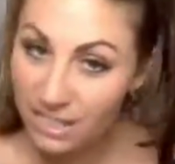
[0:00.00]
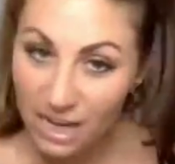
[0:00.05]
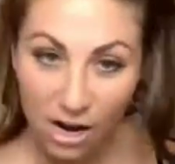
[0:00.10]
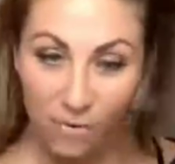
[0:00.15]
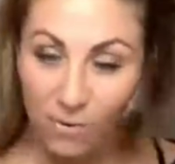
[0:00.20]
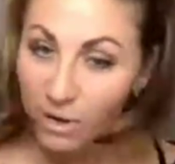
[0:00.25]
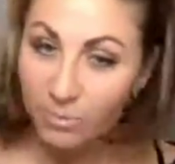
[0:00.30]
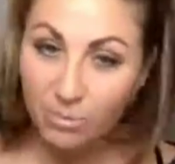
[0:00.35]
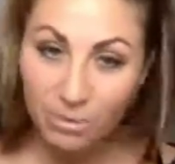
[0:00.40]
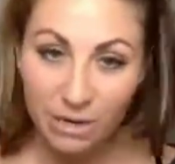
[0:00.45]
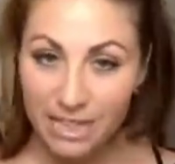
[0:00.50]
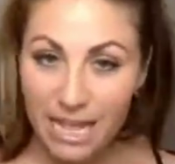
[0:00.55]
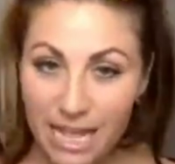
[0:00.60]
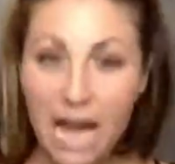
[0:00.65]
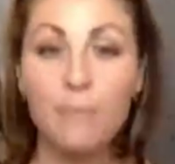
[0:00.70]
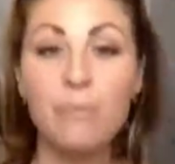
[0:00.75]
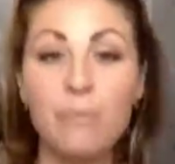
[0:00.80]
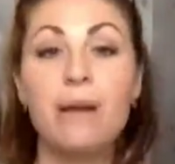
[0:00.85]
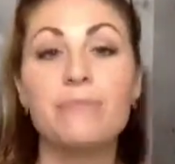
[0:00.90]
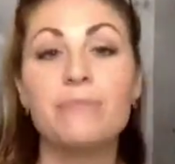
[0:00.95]
I don't want to bring
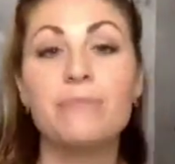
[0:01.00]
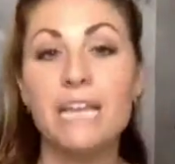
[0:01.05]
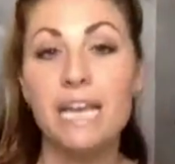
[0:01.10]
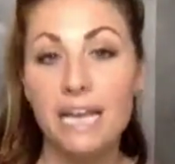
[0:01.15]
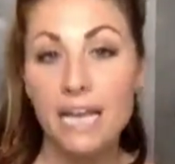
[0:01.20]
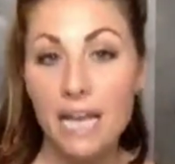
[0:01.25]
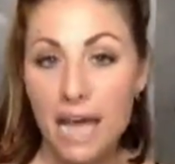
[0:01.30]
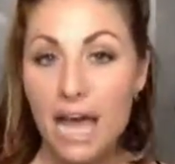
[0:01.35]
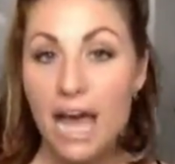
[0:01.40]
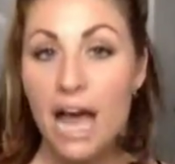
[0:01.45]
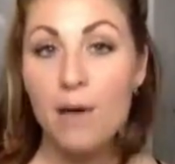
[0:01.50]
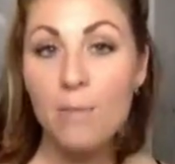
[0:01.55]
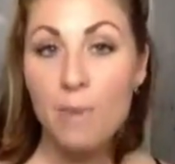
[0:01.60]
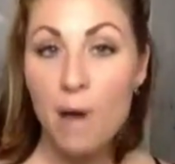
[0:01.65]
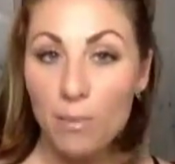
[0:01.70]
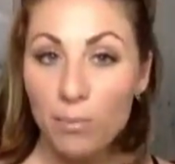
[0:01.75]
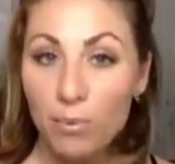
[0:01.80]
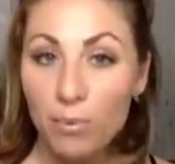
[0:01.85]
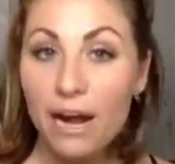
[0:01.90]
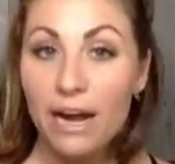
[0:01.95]
that, but I'm saying
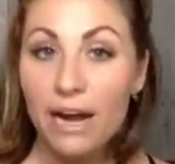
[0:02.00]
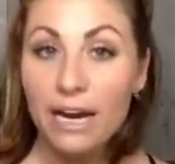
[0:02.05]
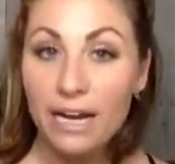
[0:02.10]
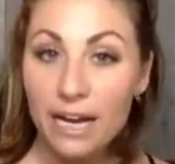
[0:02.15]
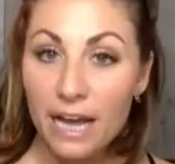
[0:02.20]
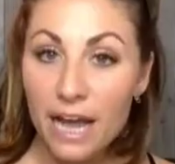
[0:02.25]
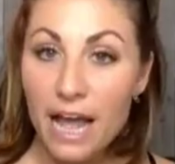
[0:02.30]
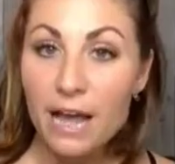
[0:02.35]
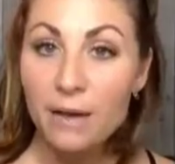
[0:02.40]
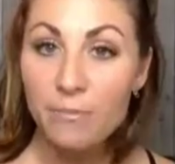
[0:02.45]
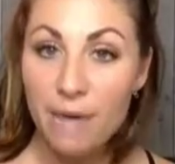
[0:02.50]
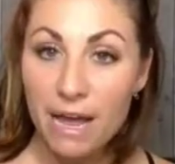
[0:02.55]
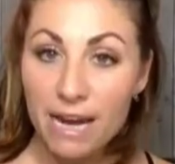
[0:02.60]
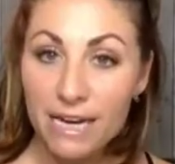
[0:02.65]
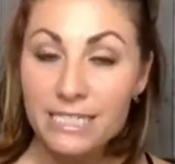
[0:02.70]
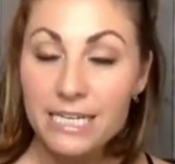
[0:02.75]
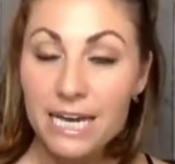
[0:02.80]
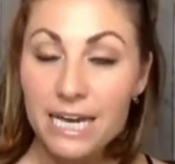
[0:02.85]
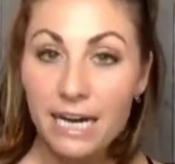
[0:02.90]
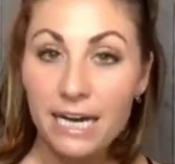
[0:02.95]
about praying and
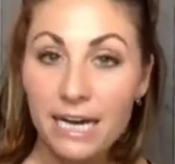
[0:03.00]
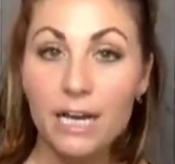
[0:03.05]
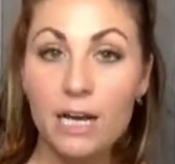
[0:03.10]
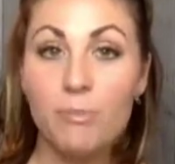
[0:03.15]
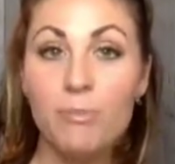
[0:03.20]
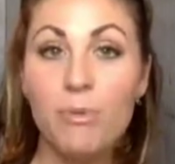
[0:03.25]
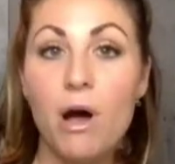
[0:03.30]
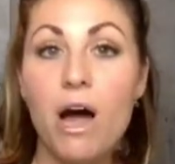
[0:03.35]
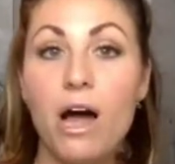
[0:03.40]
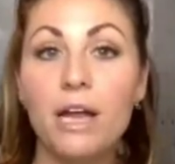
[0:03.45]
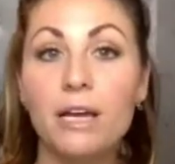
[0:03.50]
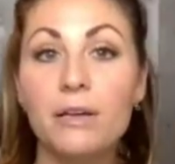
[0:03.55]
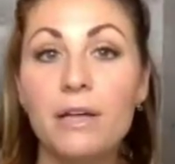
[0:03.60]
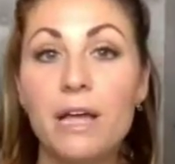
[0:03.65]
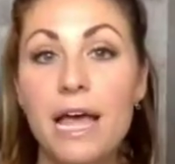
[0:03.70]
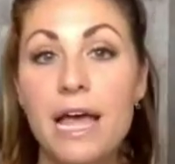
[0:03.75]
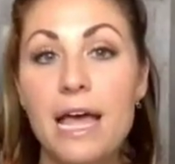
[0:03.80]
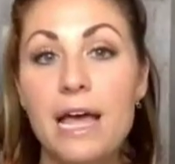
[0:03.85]
meditating upon